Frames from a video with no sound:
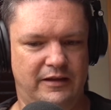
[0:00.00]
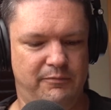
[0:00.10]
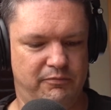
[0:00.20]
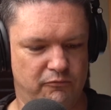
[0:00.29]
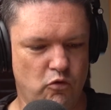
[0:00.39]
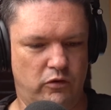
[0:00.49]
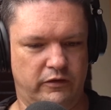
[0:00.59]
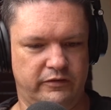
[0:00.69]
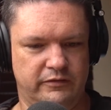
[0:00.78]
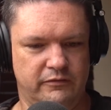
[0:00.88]
He
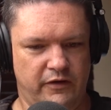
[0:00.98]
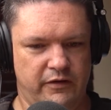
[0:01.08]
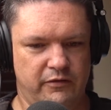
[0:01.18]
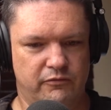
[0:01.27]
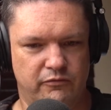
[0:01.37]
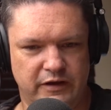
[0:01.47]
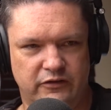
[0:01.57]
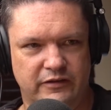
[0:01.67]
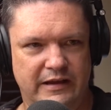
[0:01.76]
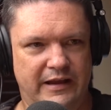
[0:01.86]
walks very
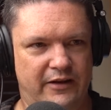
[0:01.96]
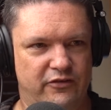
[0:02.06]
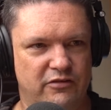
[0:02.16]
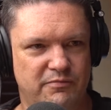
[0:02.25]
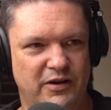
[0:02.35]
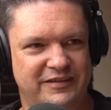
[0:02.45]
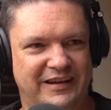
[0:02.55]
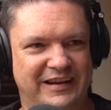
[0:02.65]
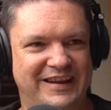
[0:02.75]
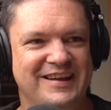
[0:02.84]
rigidly and
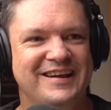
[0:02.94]
robotically.